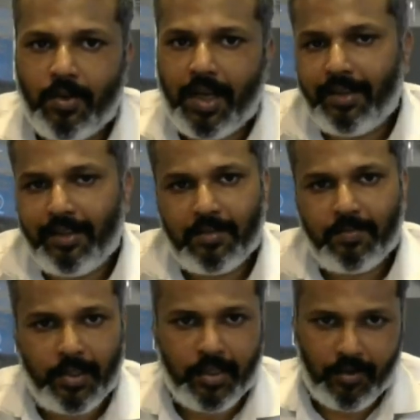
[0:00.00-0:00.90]
at this
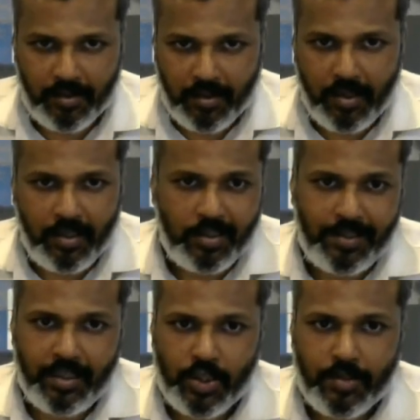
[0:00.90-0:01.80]
particular
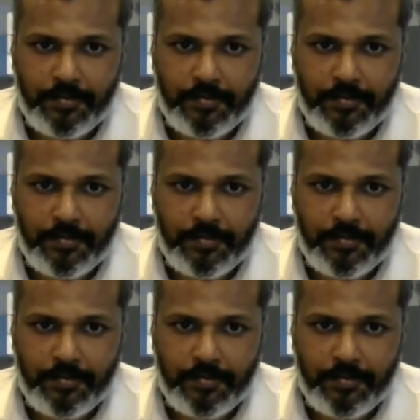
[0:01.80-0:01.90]
stage.